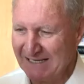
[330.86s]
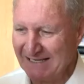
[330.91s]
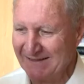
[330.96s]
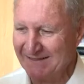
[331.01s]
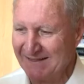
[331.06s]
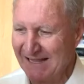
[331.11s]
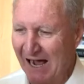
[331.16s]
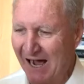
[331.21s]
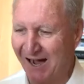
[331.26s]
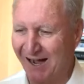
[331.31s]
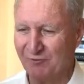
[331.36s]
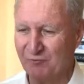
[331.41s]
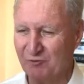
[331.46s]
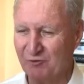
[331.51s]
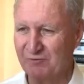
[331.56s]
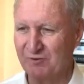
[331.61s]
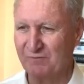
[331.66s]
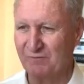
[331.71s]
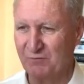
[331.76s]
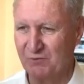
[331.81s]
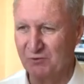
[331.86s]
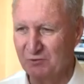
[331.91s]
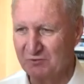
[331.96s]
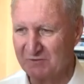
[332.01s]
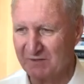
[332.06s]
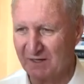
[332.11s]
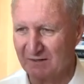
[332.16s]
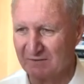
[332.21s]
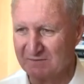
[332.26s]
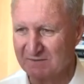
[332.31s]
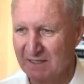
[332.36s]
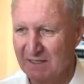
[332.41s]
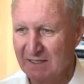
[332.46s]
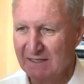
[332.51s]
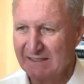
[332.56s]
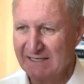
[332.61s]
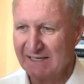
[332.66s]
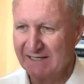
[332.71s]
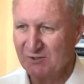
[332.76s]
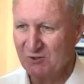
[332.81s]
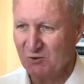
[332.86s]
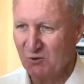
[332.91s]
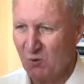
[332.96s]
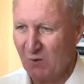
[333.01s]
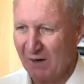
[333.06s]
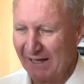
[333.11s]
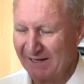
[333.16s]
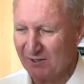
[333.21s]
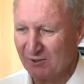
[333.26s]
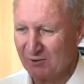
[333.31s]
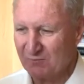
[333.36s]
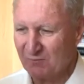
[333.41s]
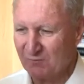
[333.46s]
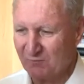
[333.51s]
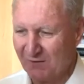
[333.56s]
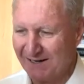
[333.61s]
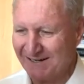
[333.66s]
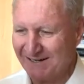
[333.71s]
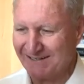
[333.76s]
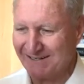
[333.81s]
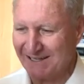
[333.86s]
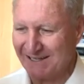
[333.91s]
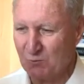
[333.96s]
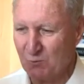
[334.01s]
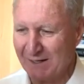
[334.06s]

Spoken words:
in hydrogen fuel cells. Can your anodes find their